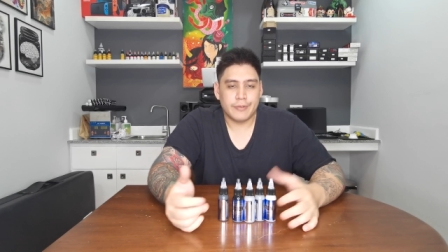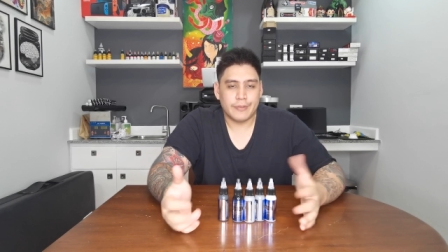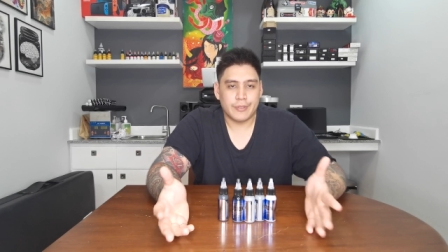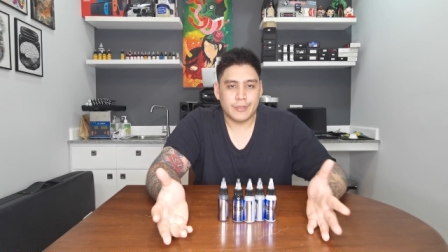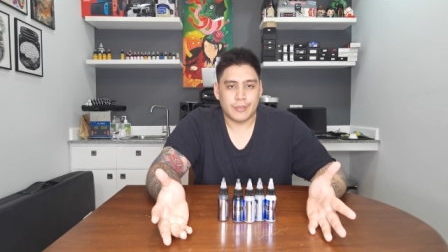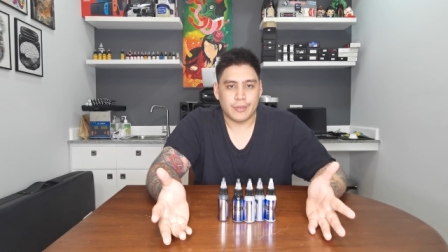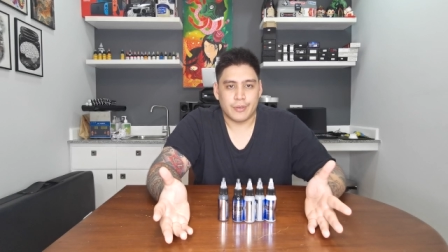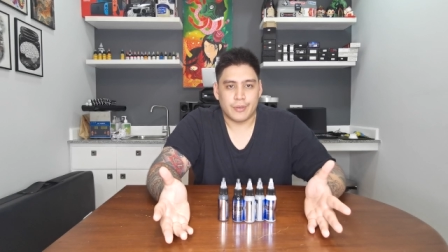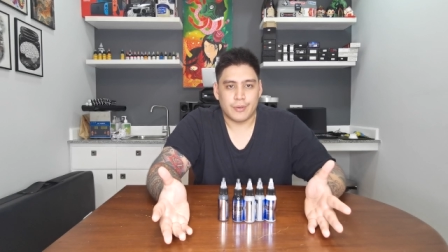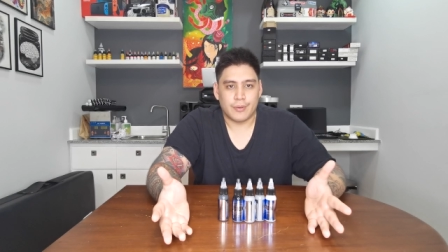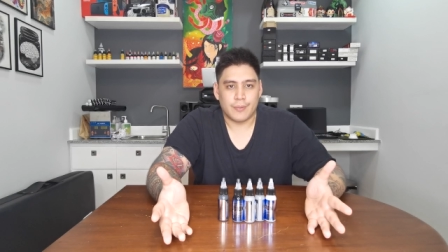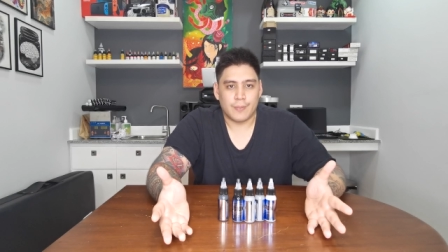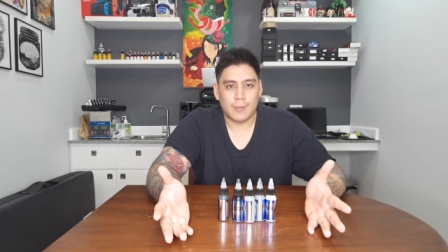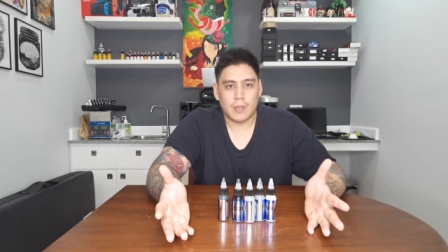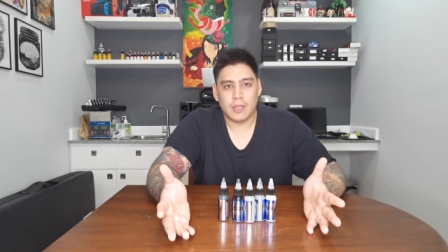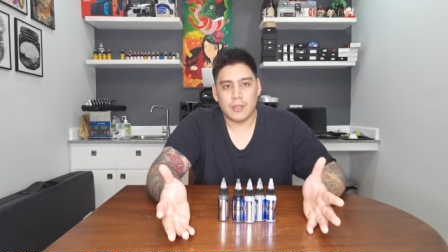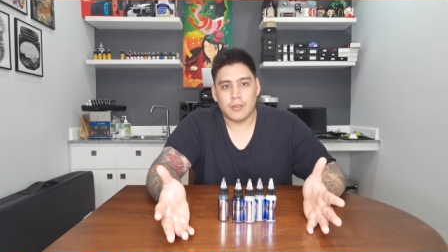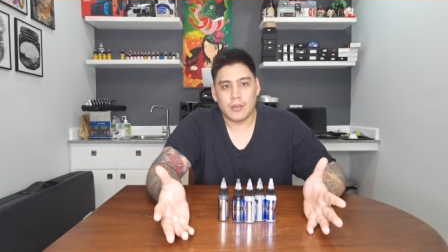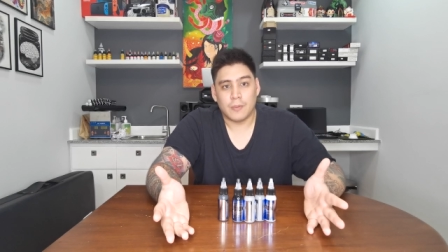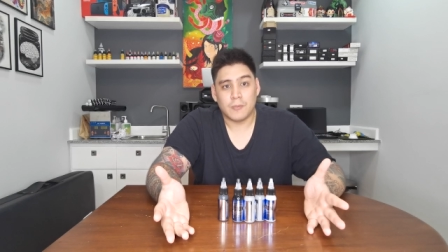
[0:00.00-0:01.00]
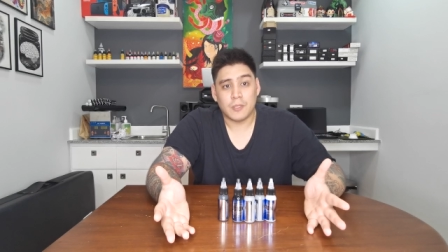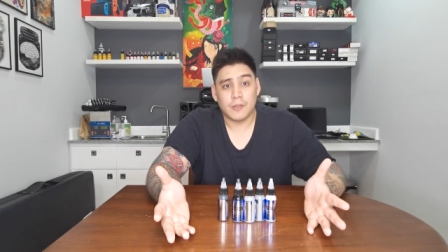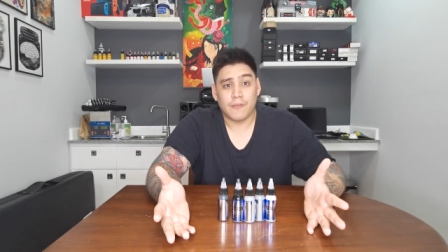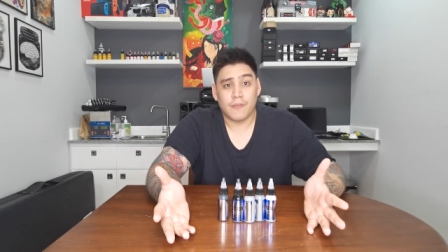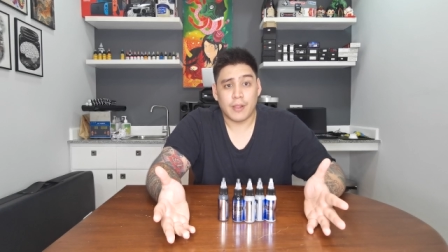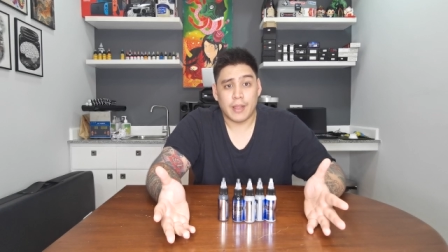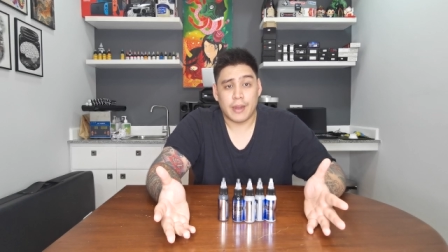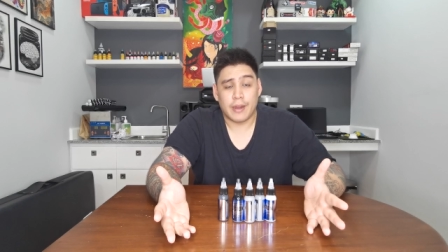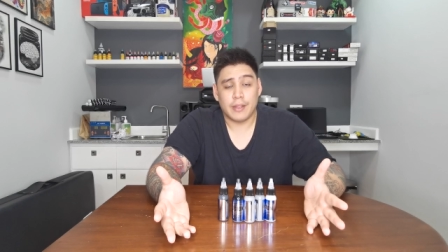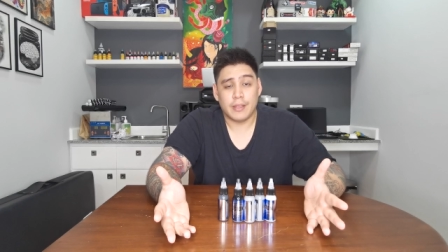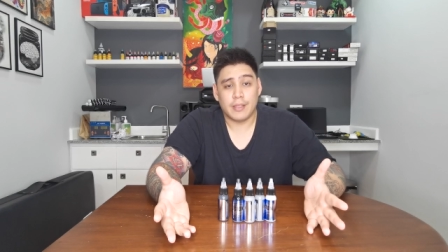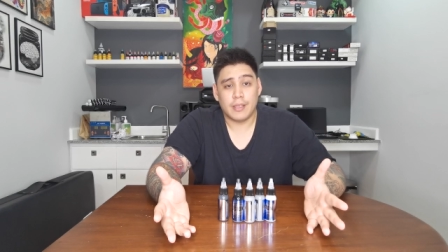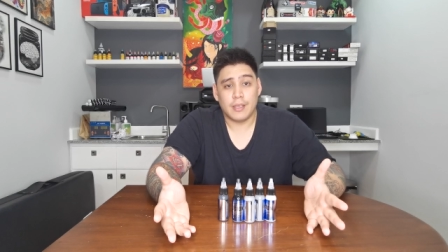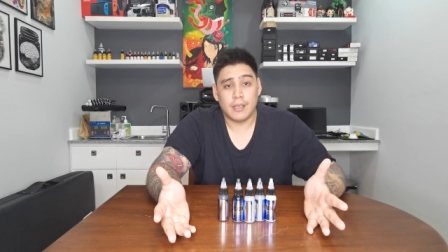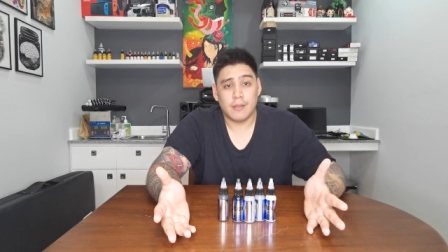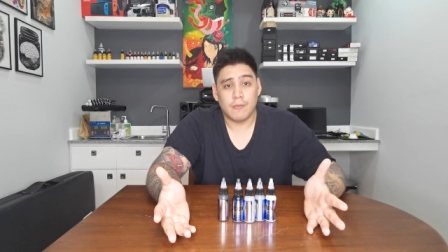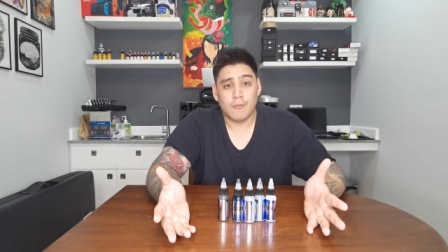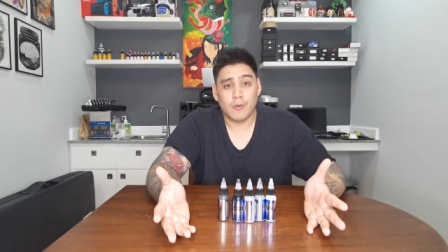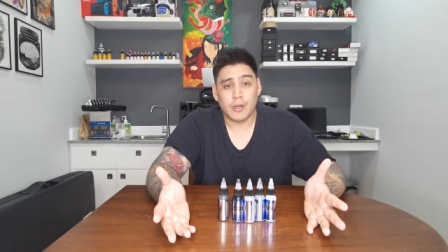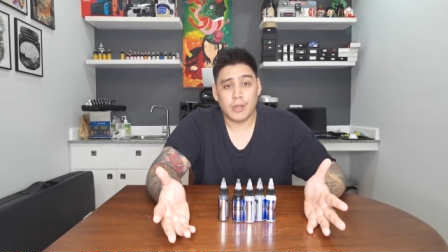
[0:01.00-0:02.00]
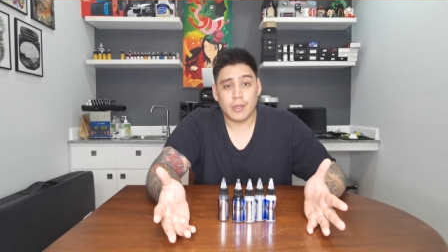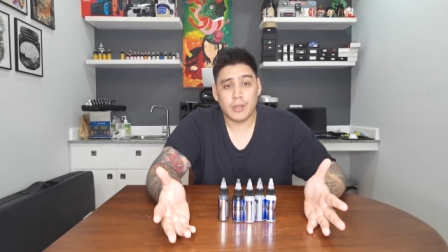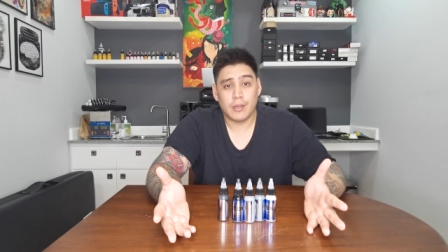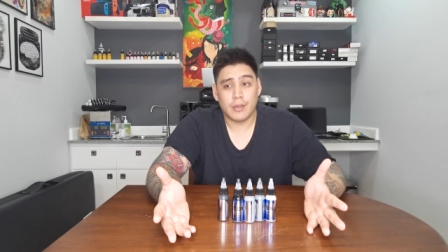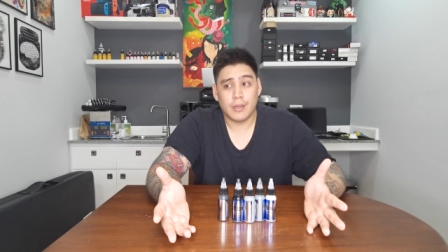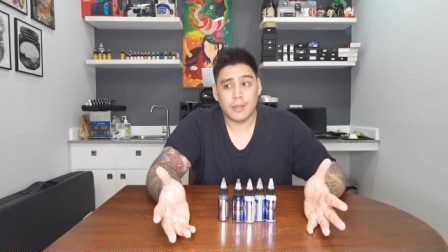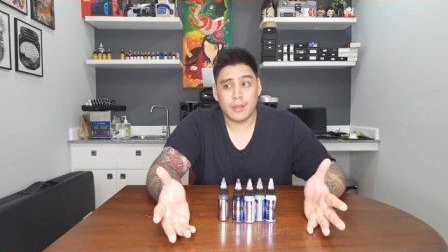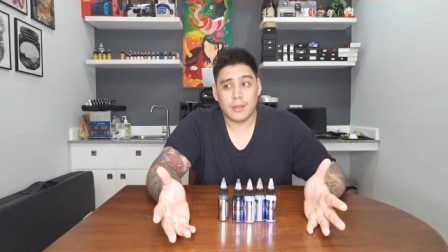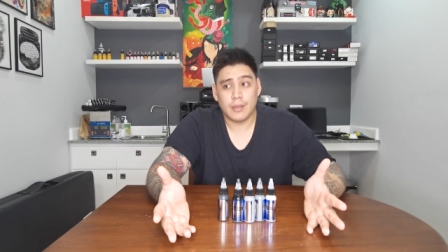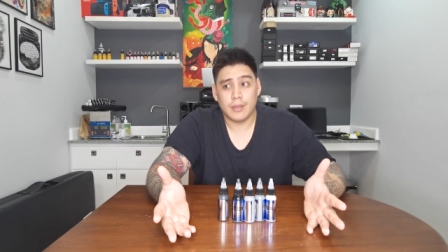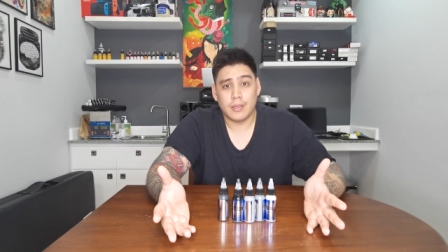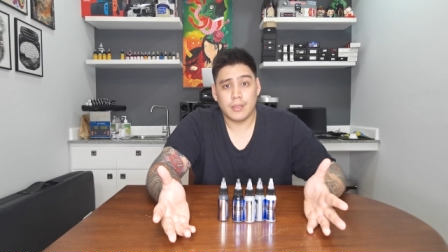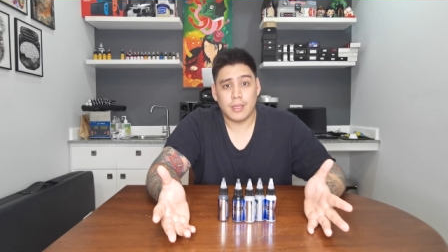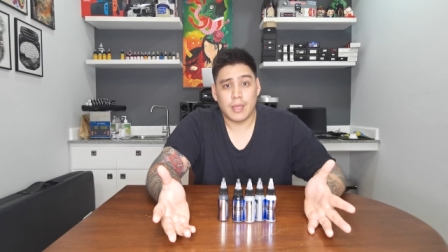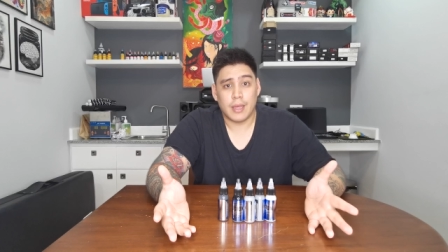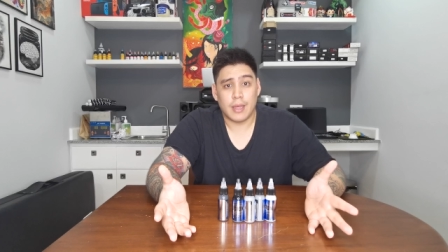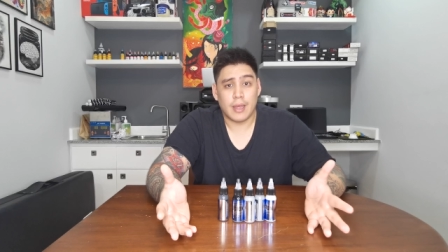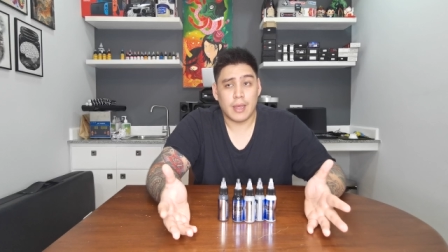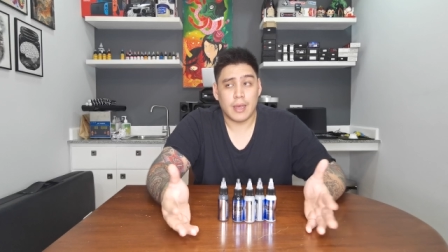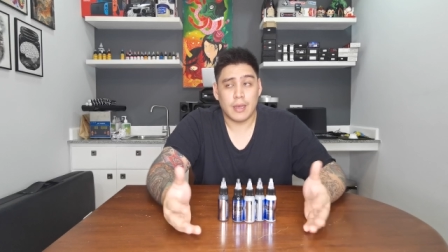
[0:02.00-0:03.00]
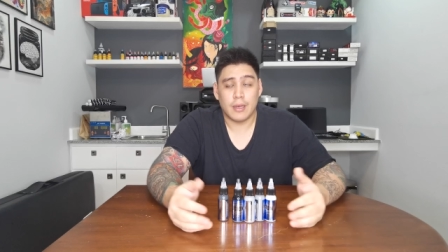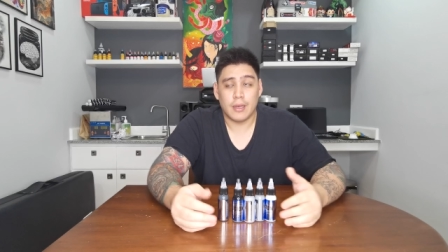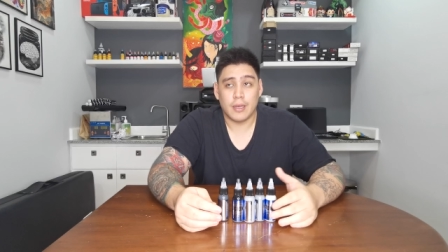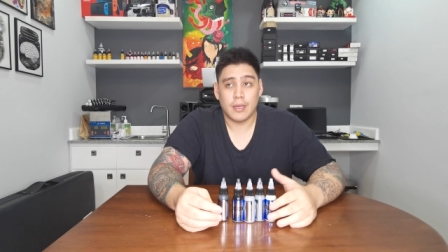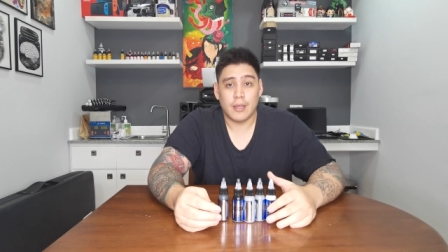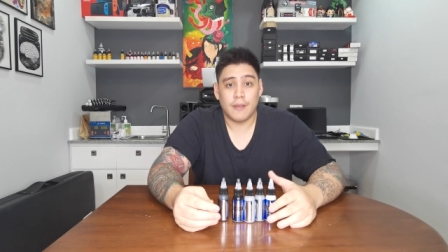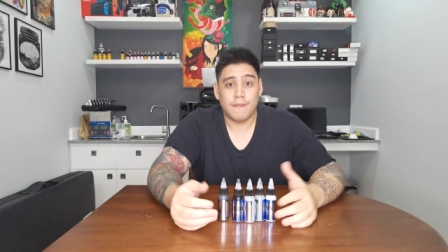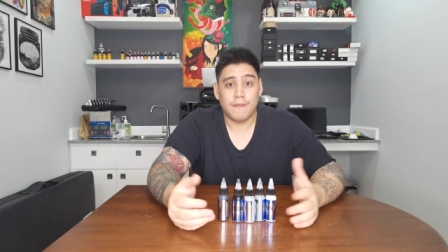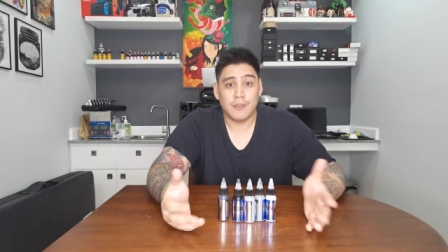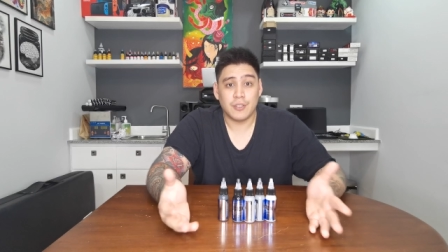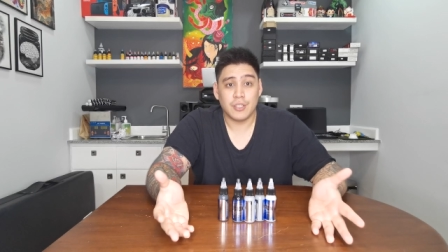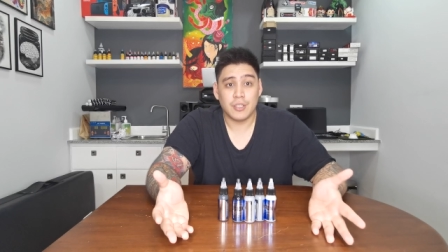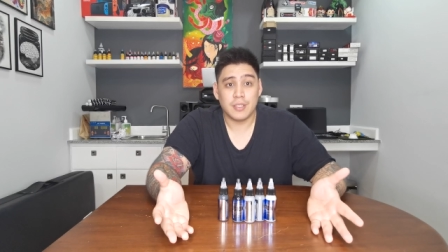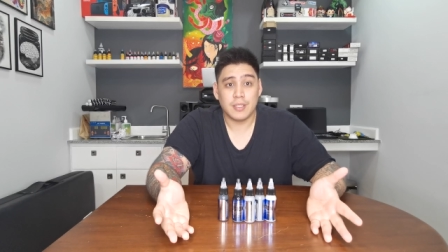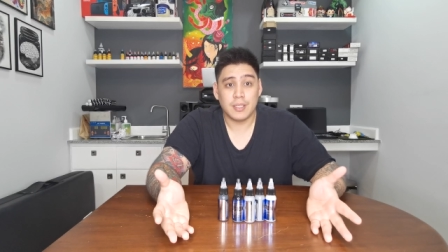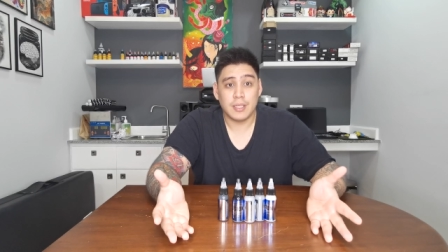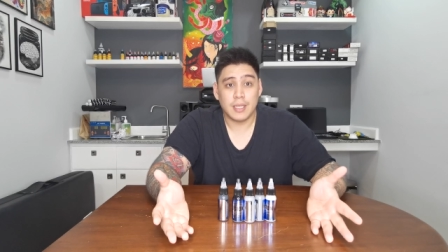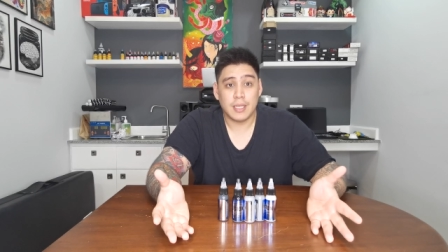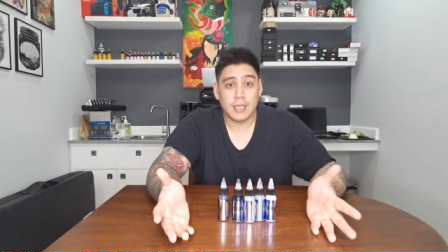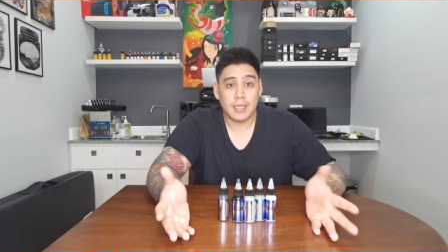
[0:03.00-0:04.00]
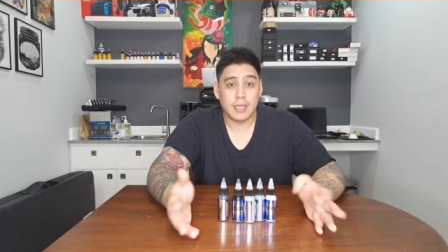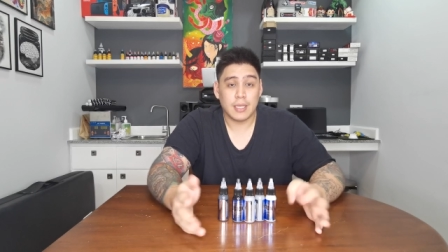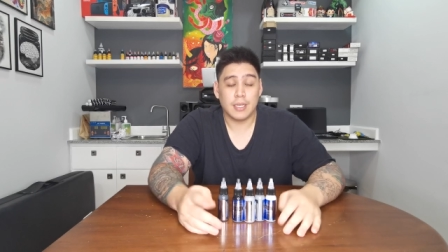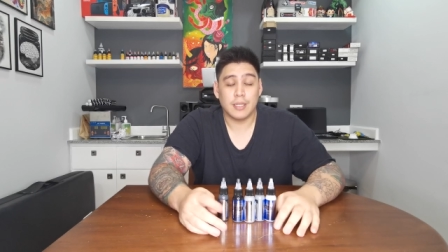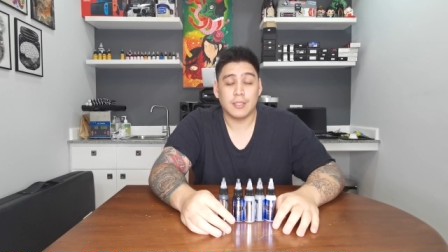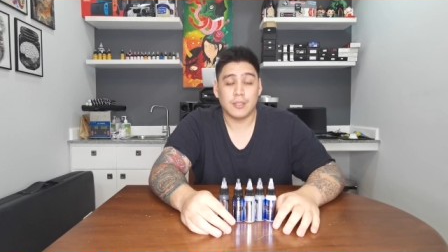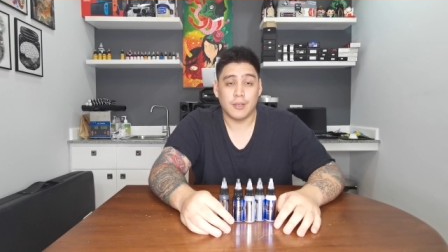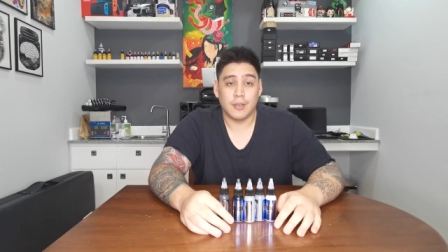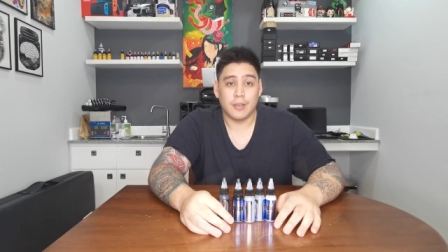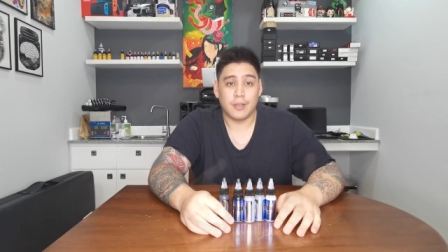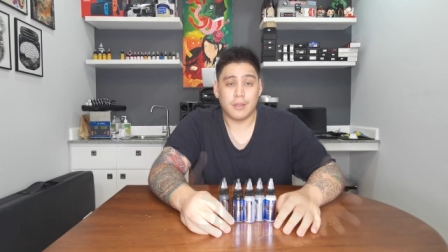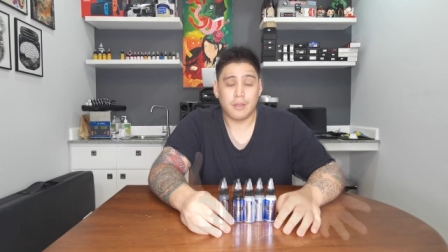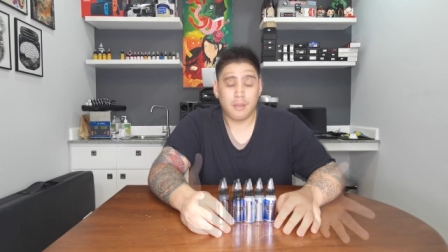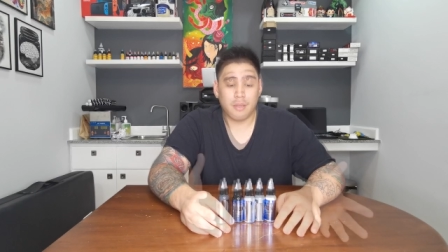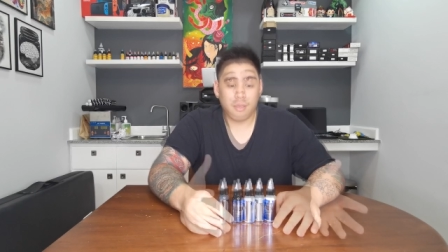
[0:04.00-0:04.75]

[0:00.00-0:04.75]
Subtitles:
So in terms of clarity and work efficiency, it's good.